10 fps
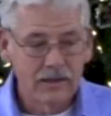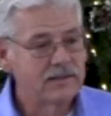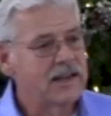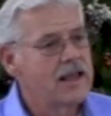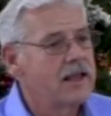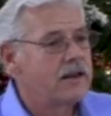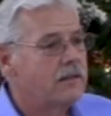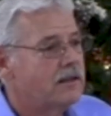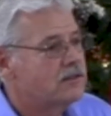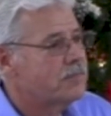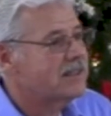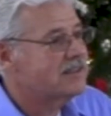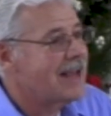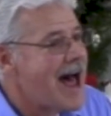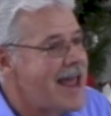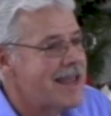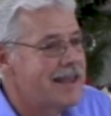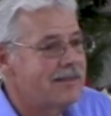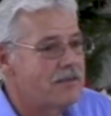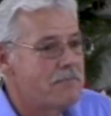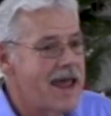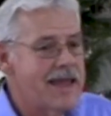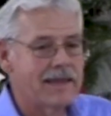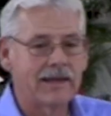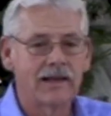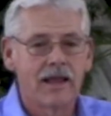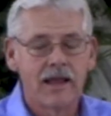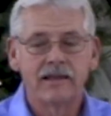You see, that this Messiah in the making